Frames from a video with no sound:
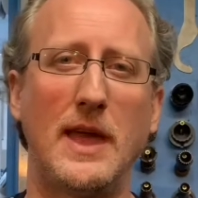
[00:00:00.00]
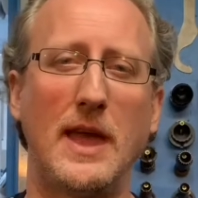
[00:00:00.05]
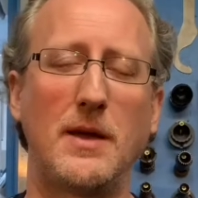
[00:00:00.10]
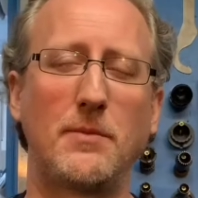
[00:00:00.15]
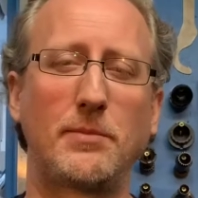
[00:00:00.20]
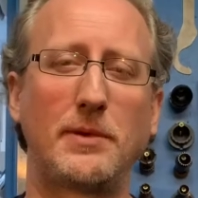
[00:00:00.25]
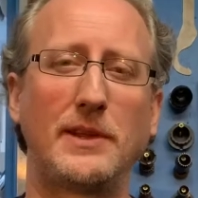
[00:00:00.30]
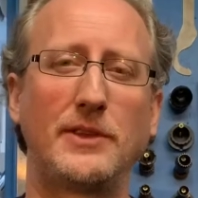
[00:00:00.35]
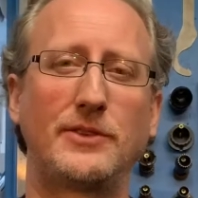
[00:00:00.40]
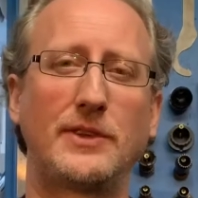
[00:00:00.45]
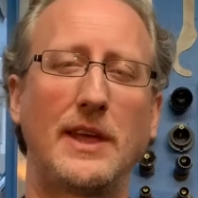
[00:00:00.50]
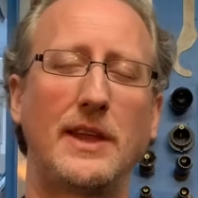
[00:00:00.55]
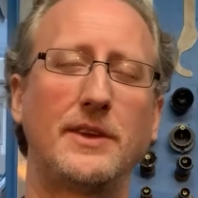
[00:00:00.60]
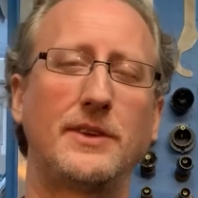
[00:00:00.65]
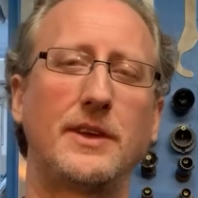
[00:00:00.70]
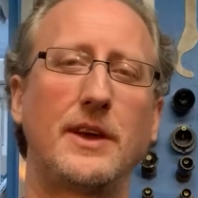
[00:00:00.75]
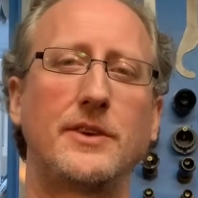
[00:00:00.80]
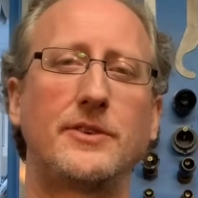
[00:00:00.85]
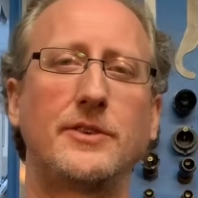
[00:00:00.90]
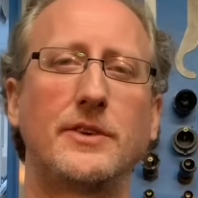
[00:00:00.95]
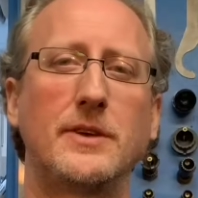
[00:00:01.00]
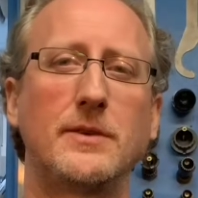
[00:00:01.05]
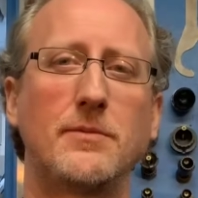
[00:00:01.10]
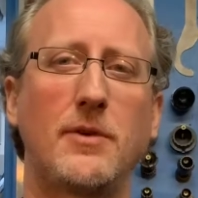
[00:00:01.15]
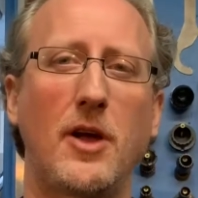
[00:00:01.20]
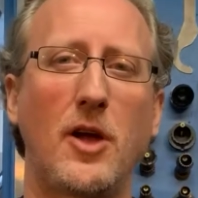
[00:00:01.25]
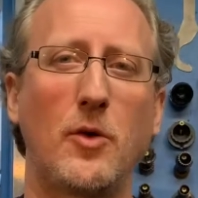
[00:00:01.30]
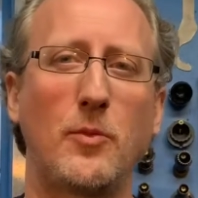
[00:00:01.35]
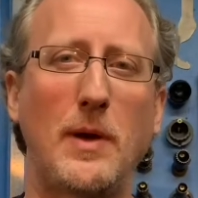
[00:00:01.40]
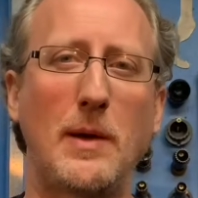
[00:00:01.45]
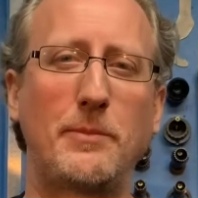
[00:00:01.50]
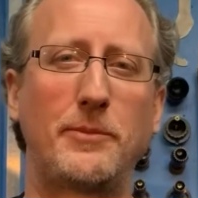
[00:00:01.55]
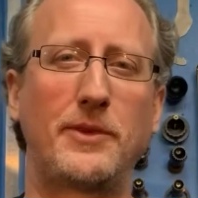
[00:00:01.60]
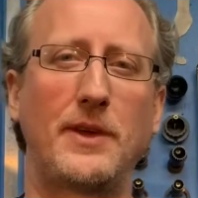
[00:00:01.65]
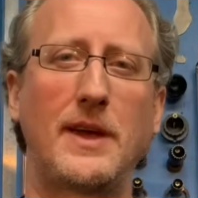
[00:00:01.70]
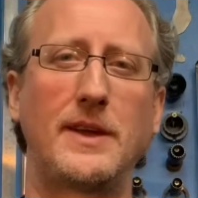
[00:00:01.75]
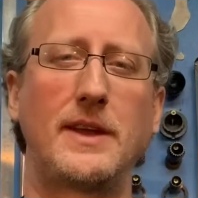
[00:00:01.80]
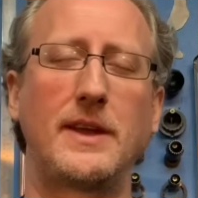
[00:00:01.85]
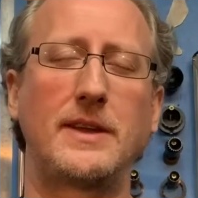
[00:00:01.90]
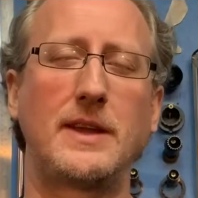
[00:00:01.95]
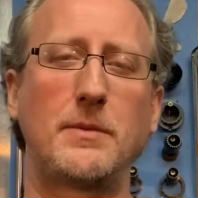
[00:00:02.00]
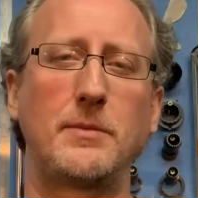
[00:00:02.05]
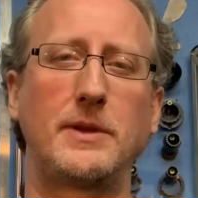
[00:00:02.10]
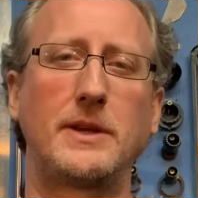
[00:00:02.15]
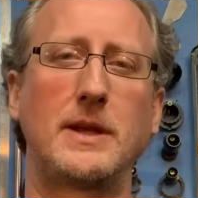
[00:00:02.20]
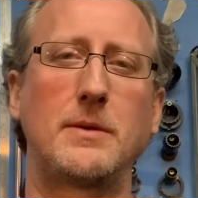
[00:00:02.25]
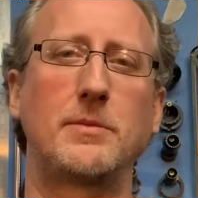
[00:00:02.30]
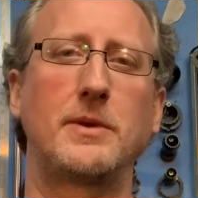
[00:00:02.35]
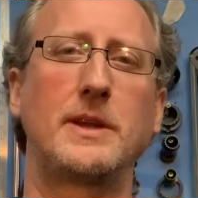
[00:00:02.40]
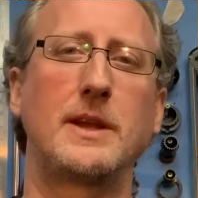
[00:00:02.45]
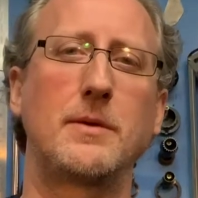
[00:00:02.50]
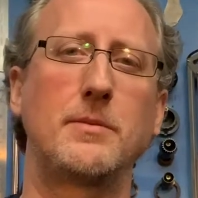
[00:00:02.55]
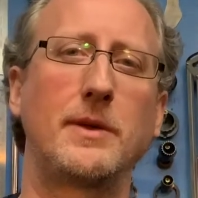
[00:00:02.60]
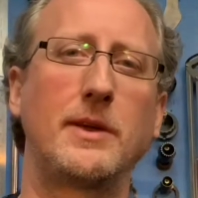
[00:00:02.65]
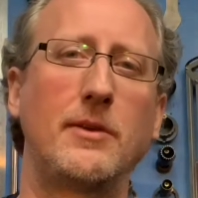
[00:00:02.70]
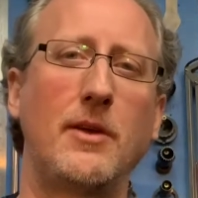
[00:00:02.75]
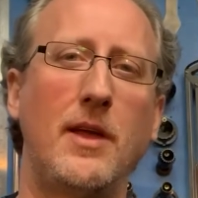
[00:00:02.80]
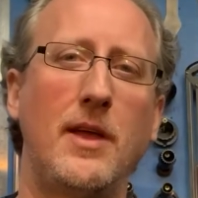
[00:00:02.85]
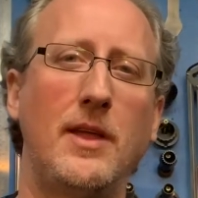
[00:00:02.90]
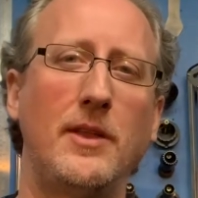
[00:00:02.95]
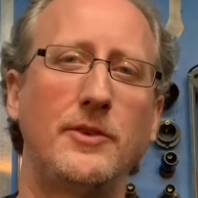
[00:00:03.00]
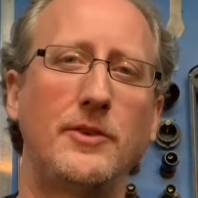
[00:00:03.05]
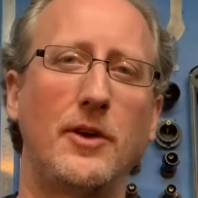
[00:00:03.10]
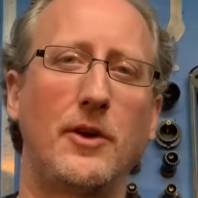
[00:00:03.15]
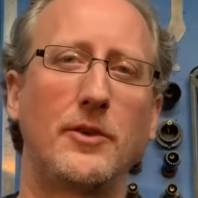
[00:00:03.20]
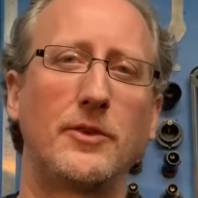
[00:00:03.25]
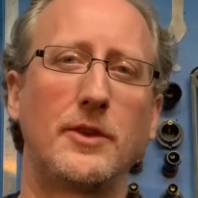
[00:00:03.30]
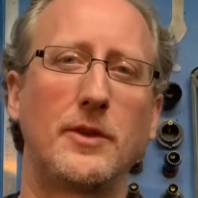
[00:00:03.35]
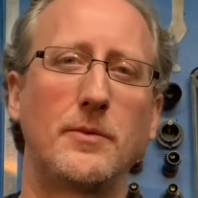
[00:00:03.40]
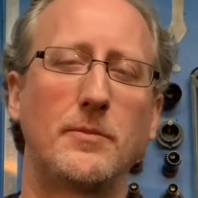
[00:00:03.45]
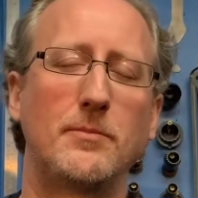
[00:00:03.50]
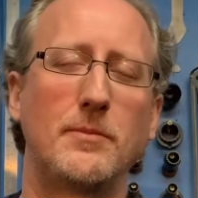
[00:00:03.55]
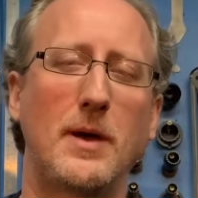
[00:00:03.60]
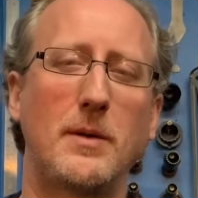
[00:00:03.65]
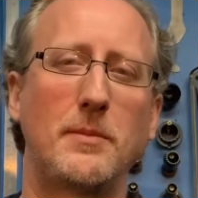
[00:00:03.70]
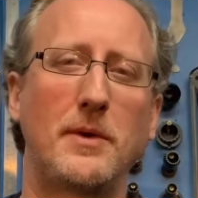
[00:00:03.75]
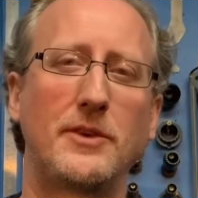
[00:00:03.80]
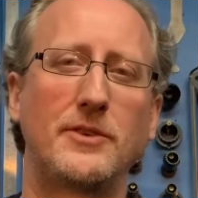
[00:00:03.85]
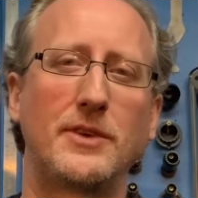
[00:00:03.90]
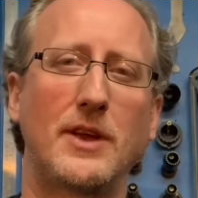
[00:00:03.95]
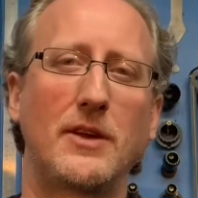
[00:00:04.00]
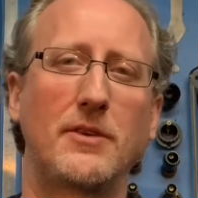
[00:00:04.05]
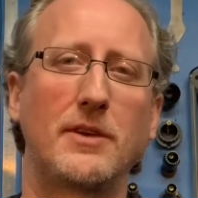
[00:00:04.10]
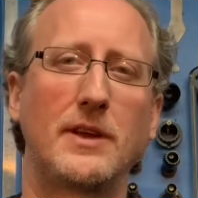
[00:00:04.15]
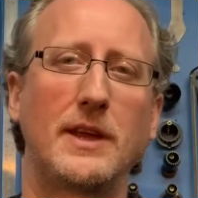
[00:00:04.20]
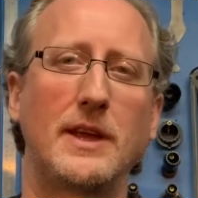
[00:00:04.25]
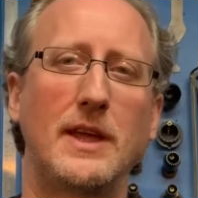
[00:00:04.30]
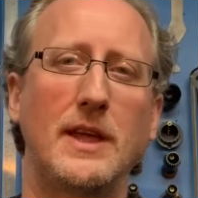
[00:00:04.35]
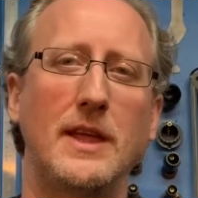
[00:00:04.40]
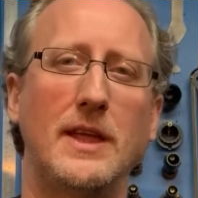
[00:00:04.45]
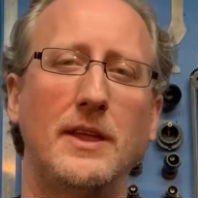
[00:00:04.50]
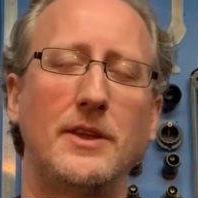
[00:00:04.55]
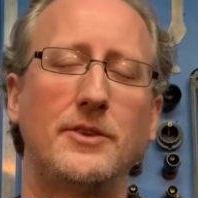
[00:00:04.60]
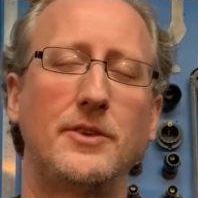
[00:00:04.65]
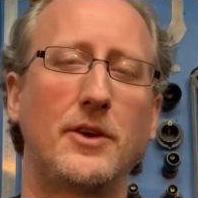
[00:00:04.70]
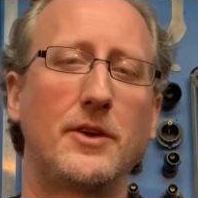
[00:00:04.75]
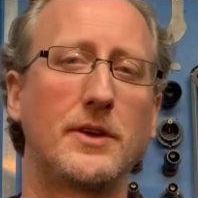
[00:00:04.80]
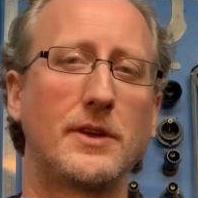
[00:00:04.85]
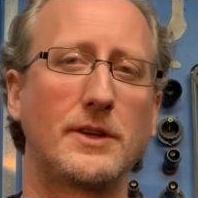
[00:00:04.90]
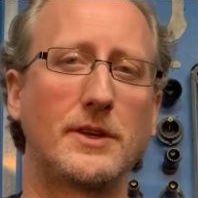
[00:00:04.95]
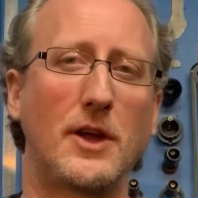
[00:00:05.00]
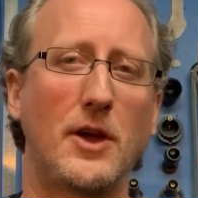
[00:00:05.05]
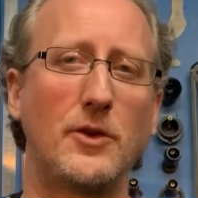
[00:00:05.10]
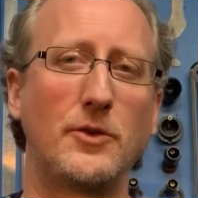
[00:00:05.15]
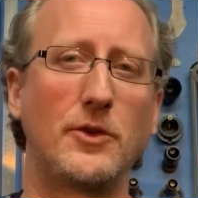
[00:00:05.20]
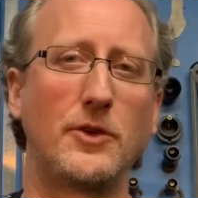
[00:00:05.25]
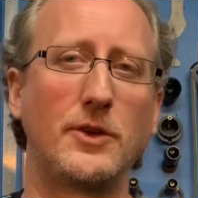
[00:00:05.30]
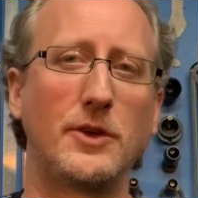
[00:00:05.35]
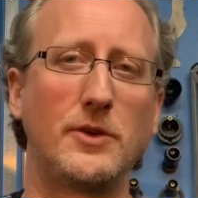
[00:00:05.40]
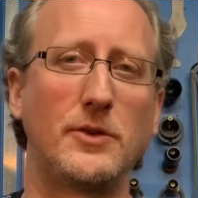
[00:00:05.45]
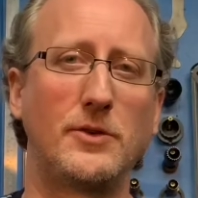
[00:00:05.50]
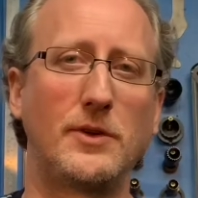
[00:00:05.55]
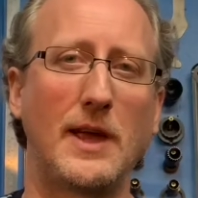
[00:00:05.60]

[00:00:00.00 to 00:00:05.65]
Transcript: please get in touch via our website www.mamacherry.co.uk.